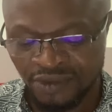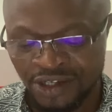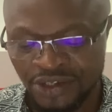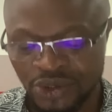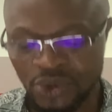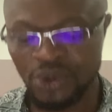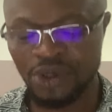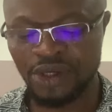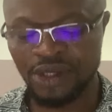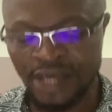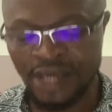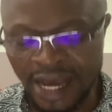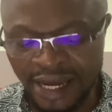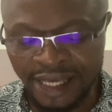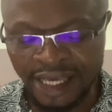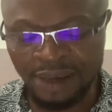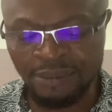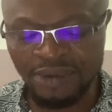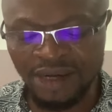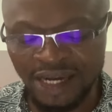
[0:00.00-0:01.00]
You hear
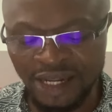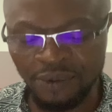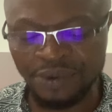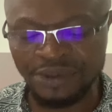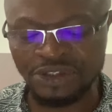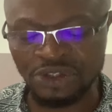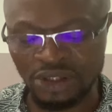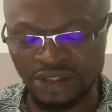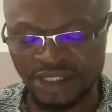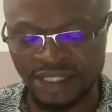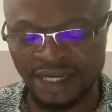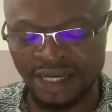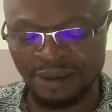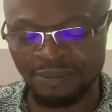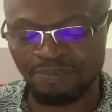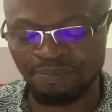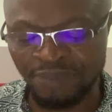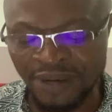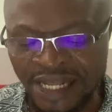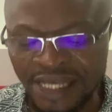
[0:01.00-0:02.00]
him link with
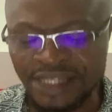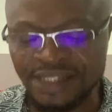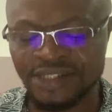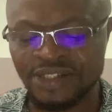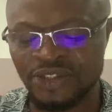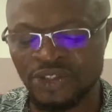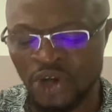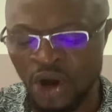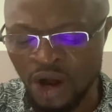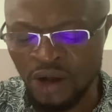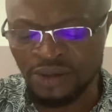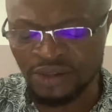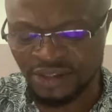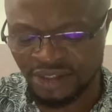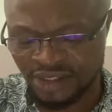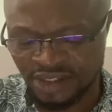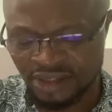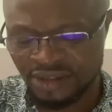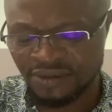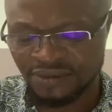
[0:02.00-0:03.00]
Tottenham. Please,
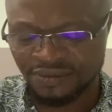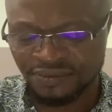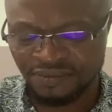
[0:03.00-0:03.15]
don't.